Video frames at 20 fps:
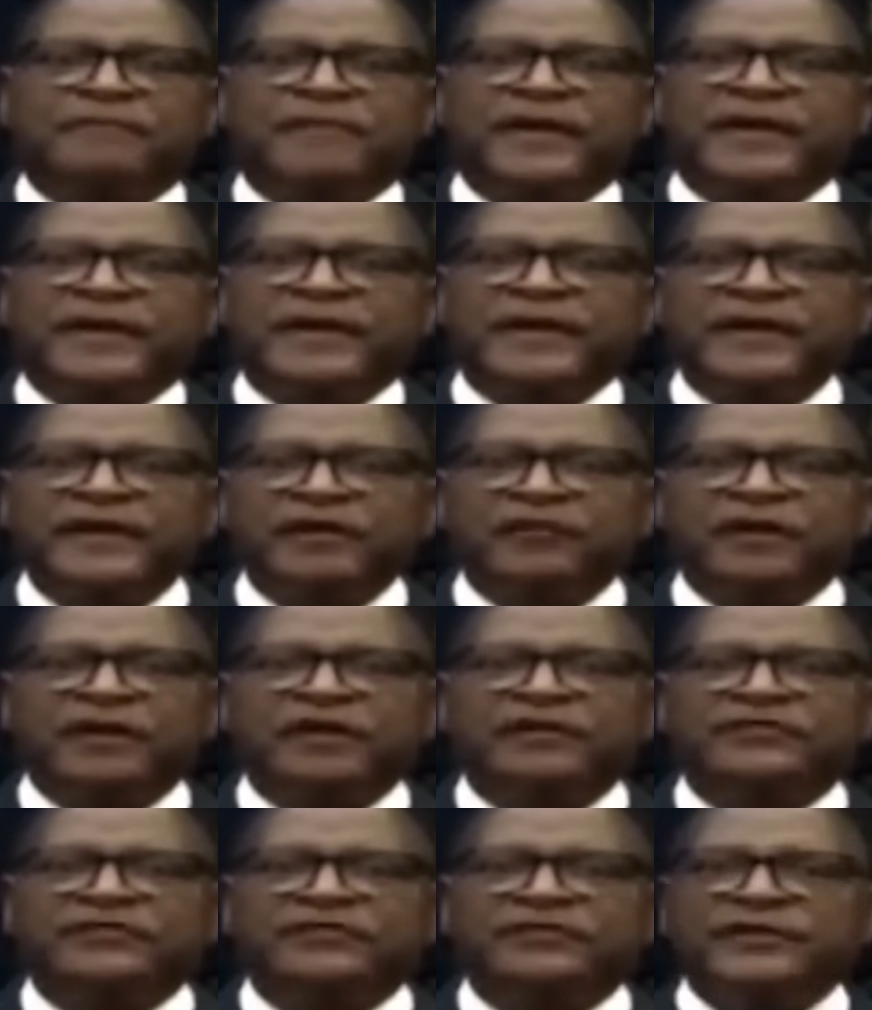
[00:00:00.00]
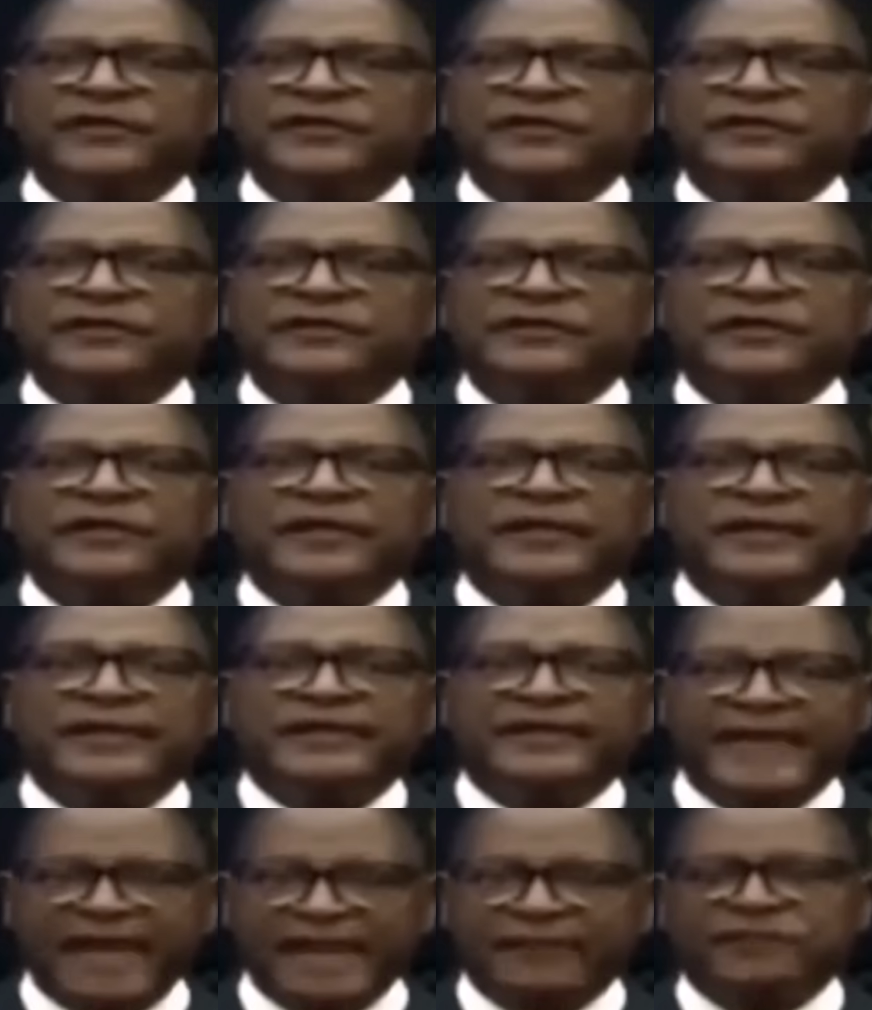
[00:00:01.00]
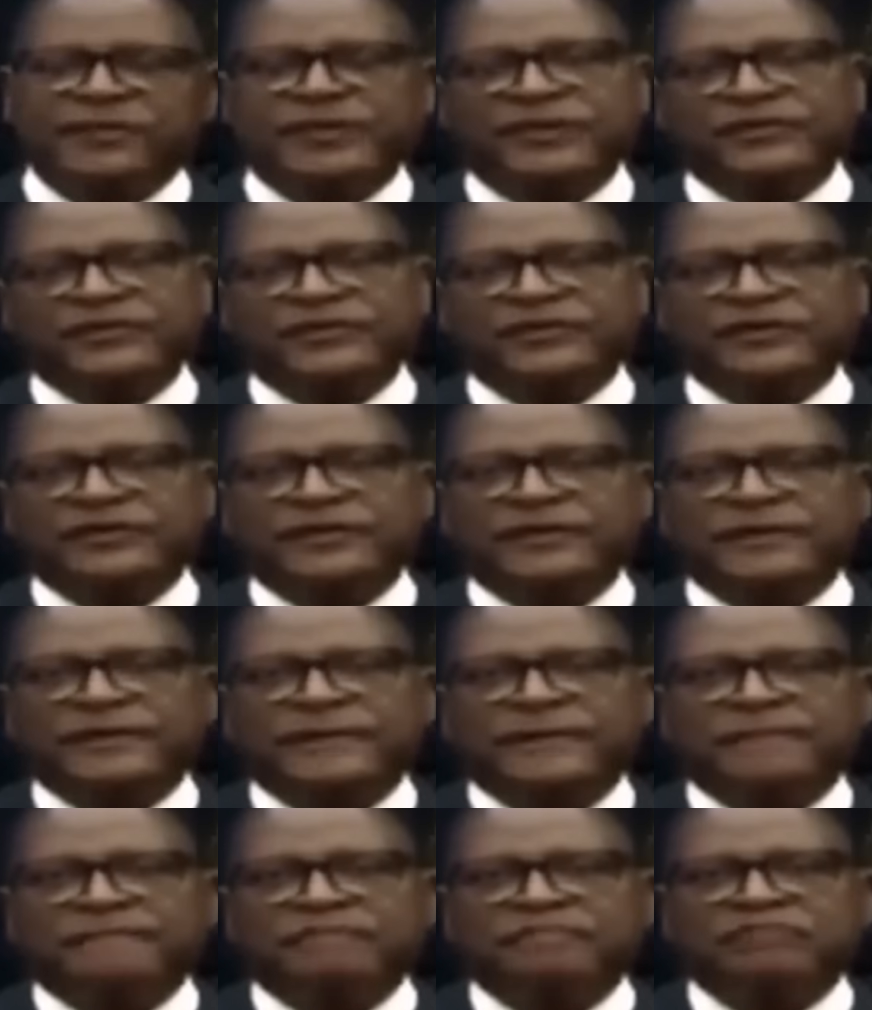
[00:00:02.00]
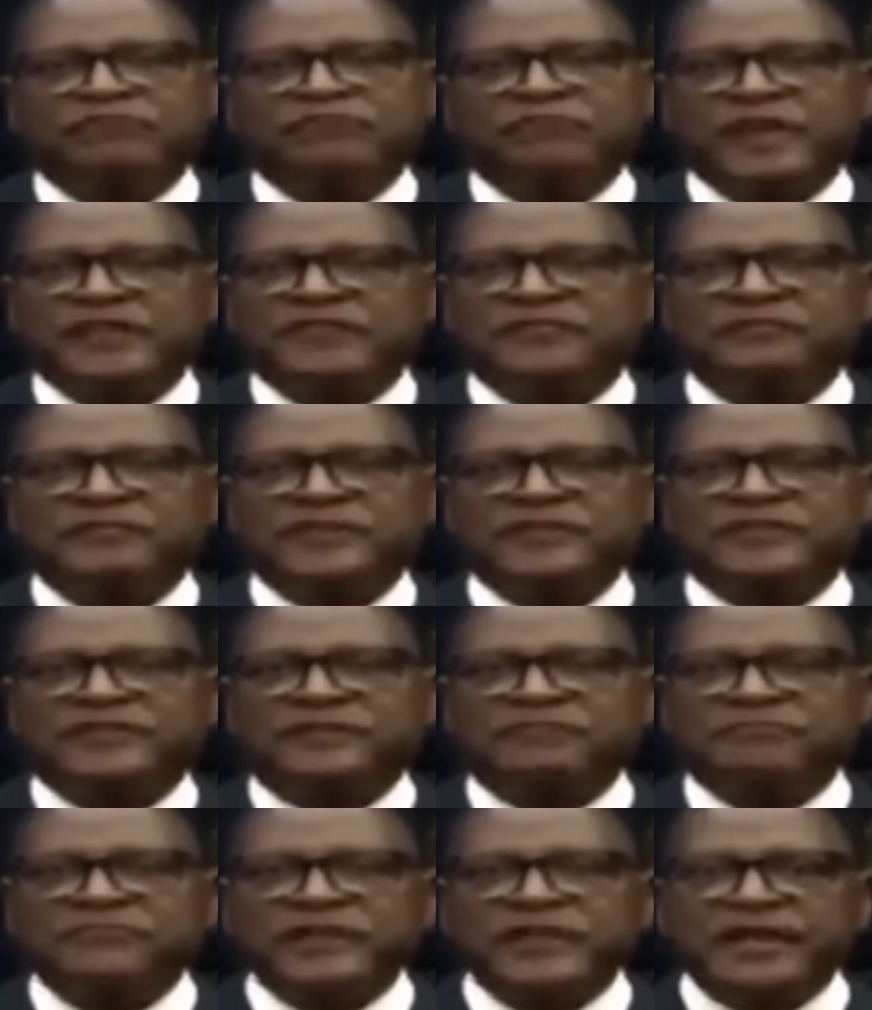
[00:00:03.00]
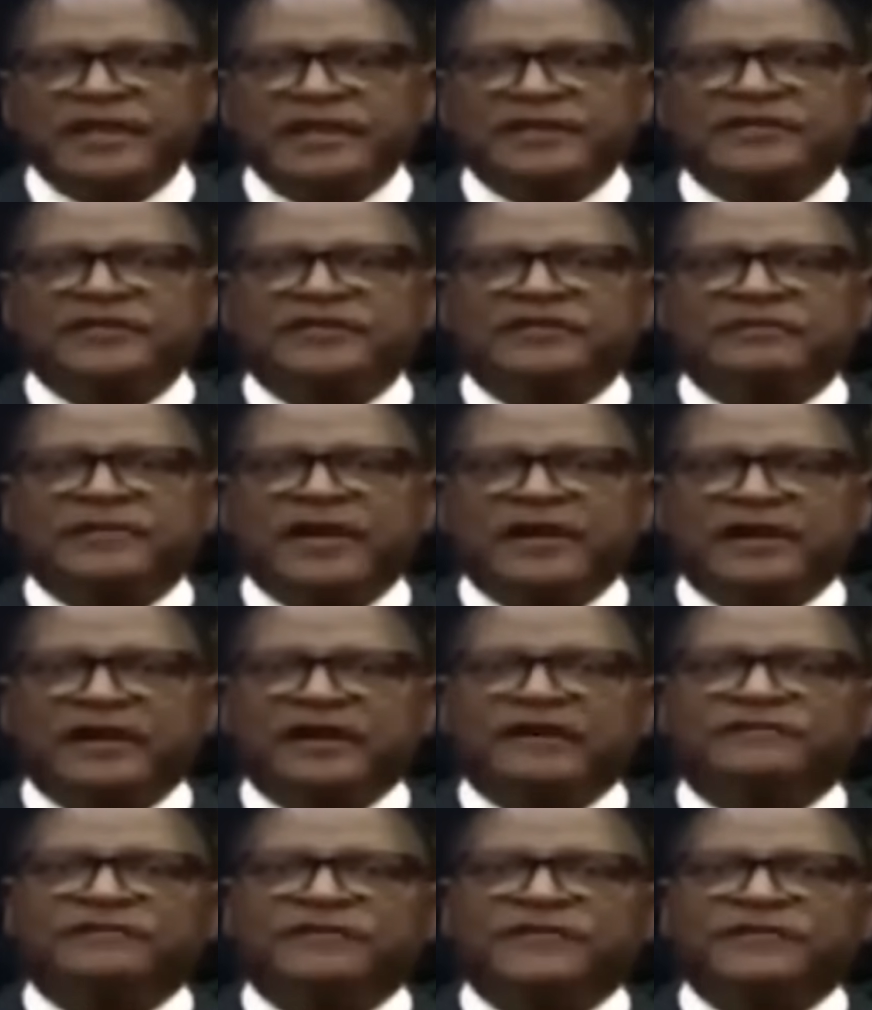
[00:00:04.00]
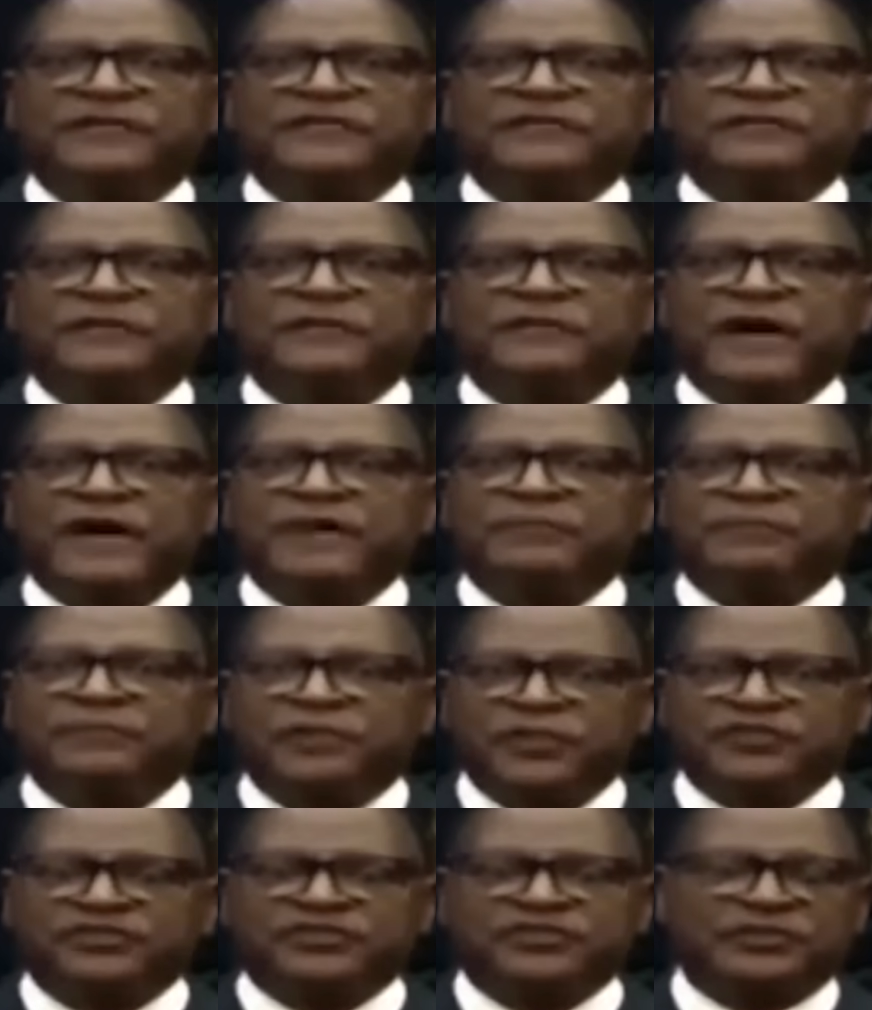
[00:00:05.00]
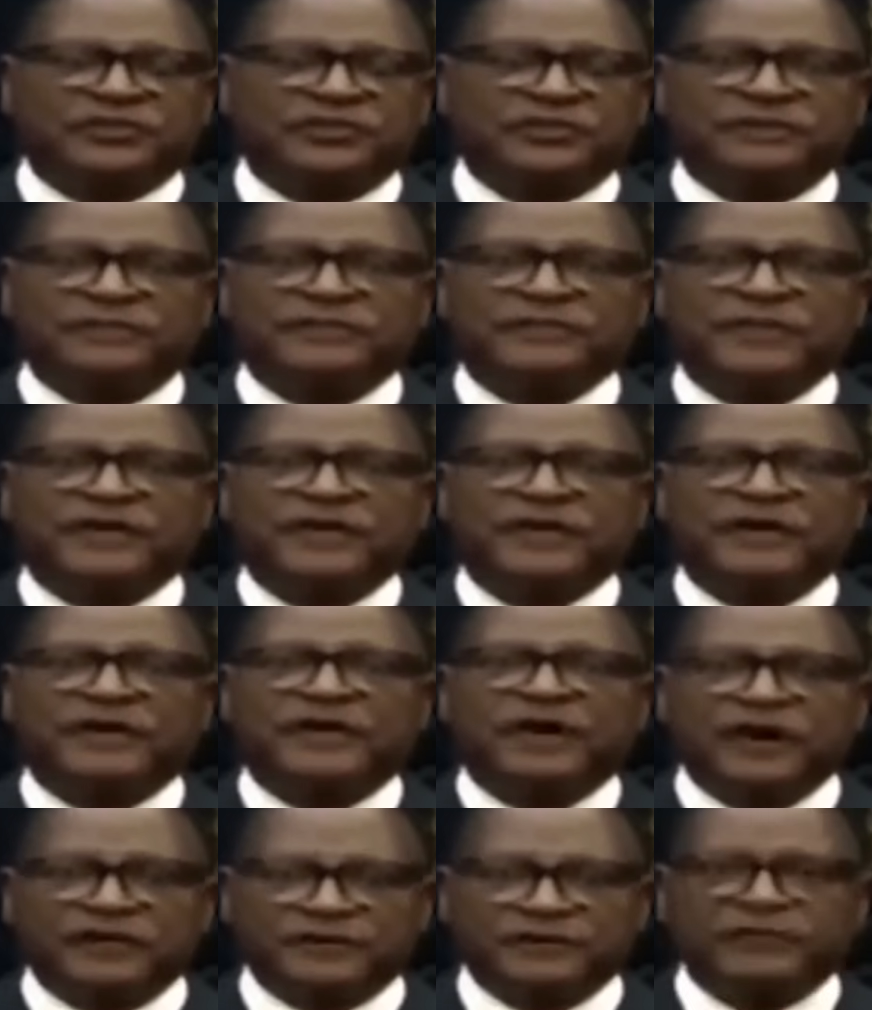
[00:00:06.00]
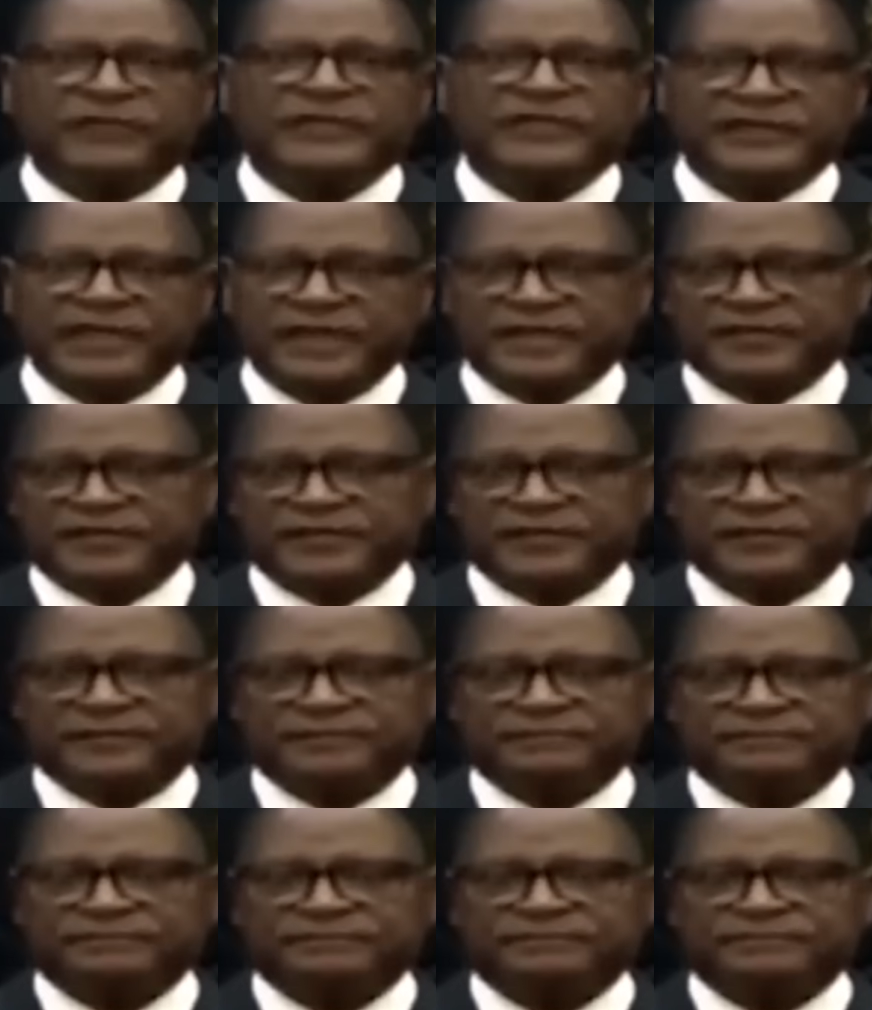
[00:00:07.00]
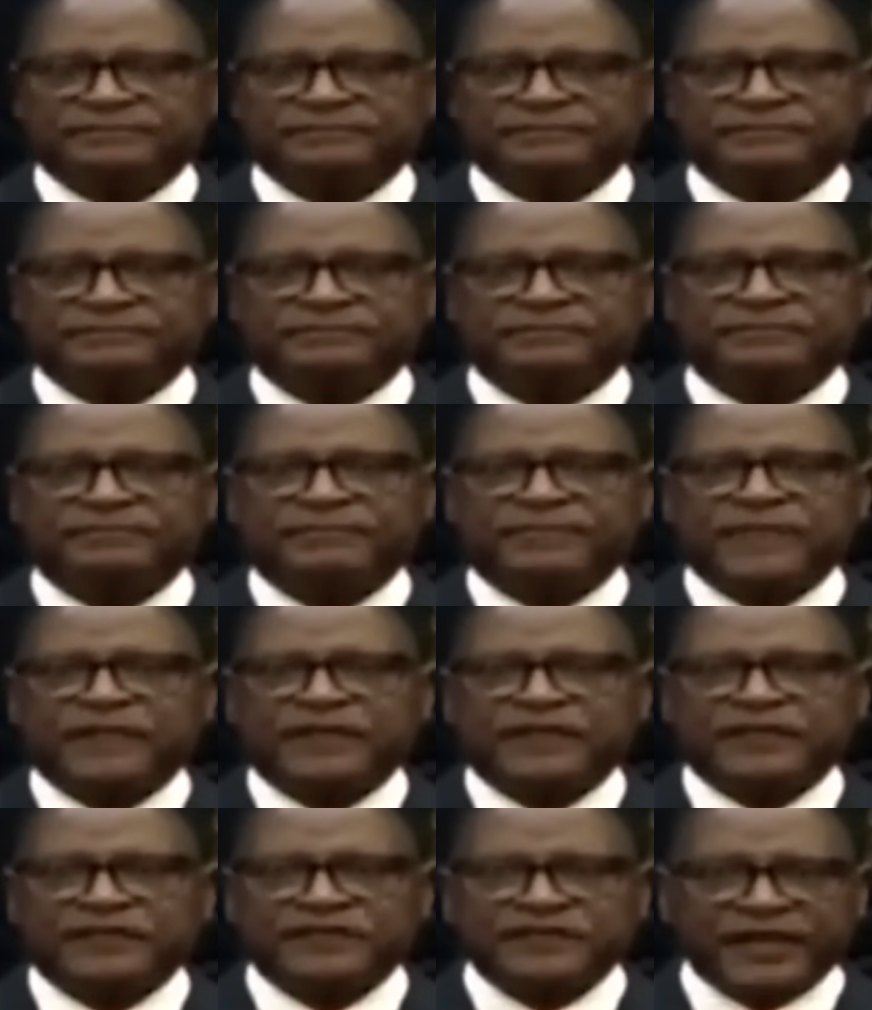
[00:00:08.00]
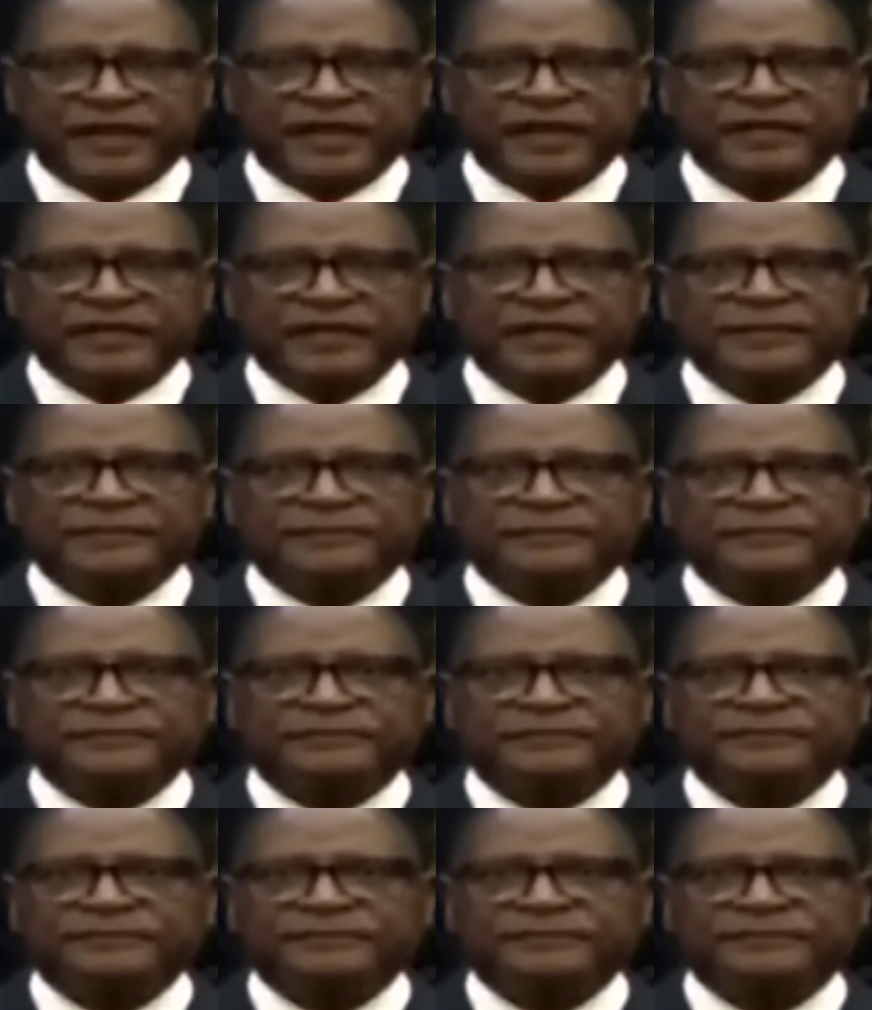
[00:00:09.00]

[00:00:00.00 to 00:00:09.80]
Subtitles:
by anyone during that period must be submitted to my office for my personal authorization. Secondly,